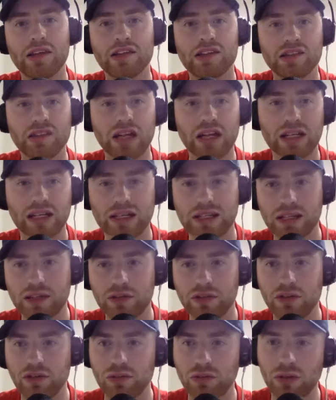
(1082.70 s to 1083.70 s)
starting
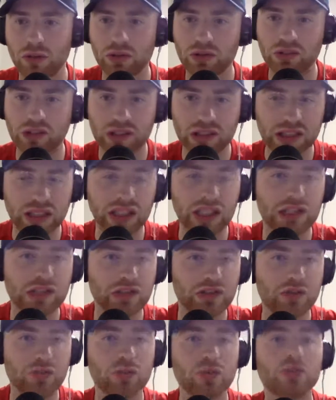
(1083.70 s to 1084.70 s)
11 as well, because I think he
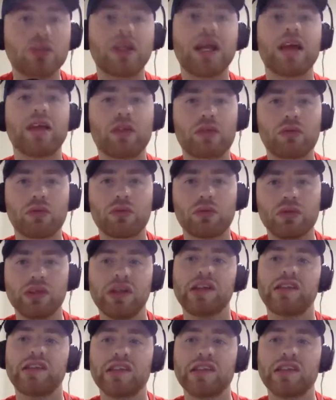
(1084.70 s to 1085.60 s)
will get through this.